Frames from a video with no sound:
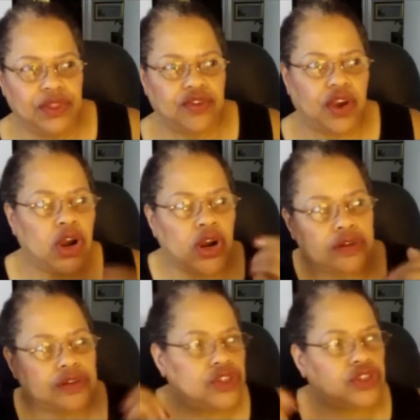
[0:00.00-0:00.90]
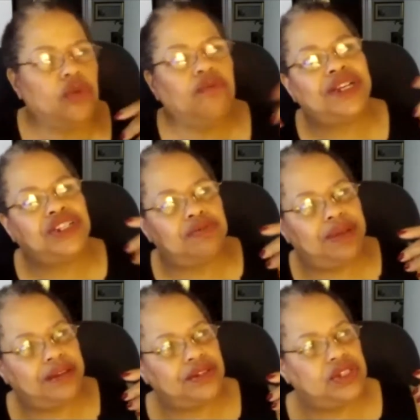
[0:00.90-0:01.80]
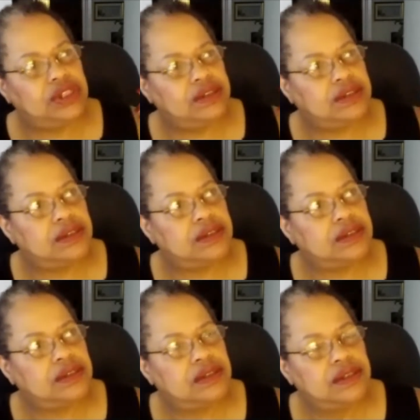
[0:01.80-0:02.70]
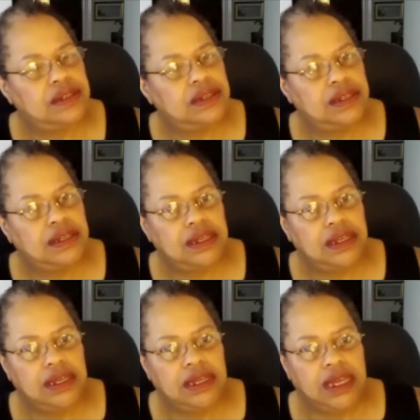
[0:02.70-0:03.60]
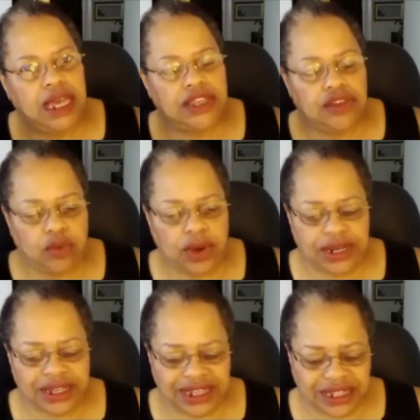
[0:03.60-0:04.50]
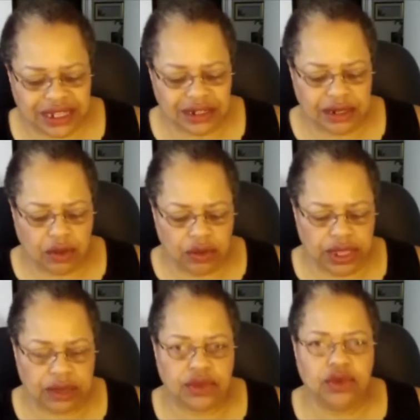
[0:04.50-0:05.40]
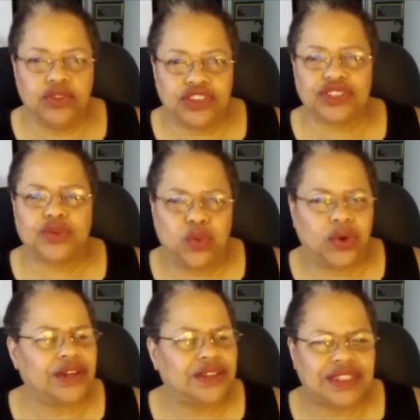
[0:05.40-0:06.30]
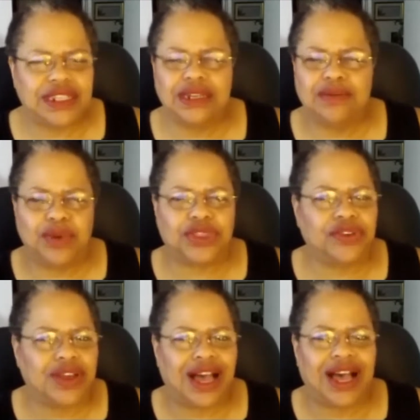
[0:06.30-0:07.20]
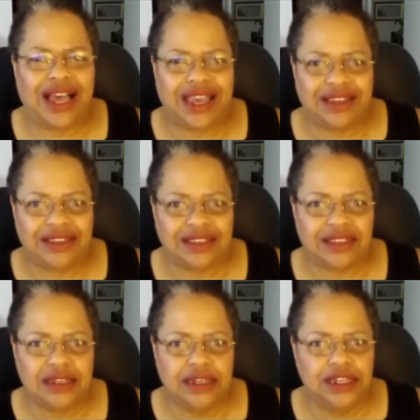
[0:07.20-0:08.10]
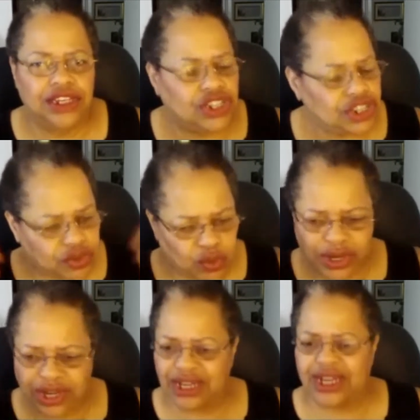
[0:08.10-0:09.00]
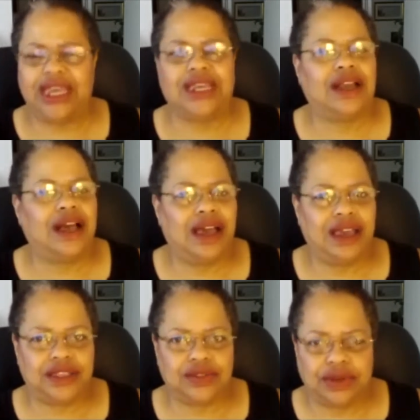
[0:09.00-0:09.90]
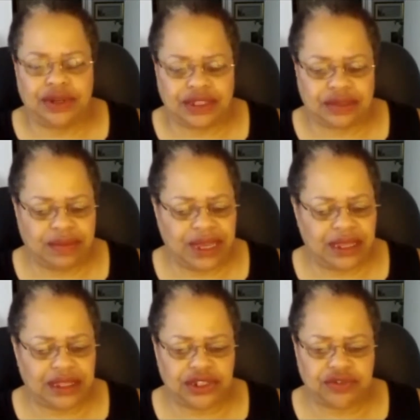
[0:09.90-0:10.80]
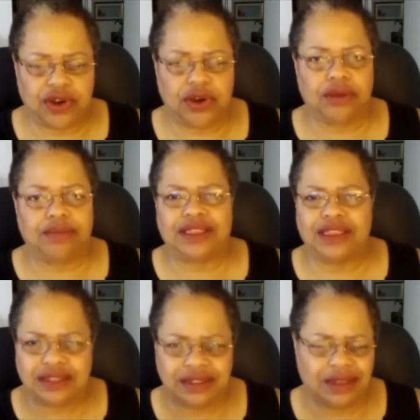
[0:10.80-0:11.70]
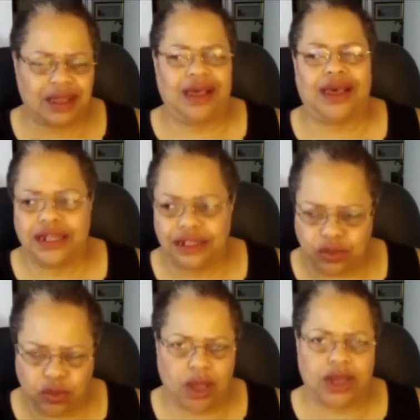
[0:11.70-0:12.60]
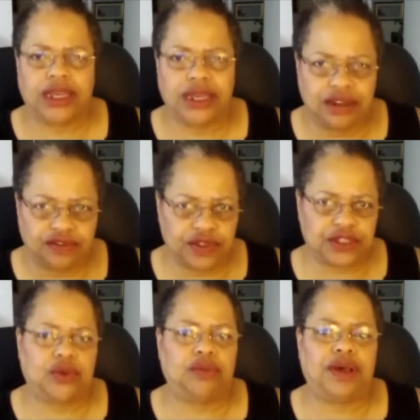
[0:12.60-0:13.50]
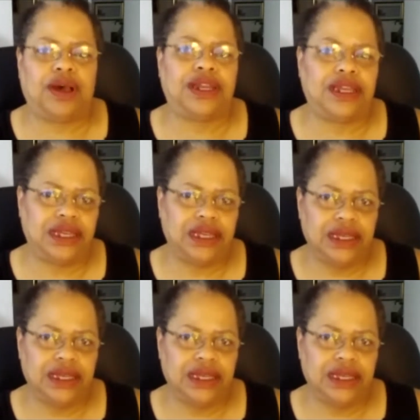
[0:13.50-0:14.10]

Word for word: You've heard so much about Jesus and you want to get to know Him. You just want to see Him with your eyes. You just want to lay your eyes on this man that you've heard about, this God that's walking in a physical body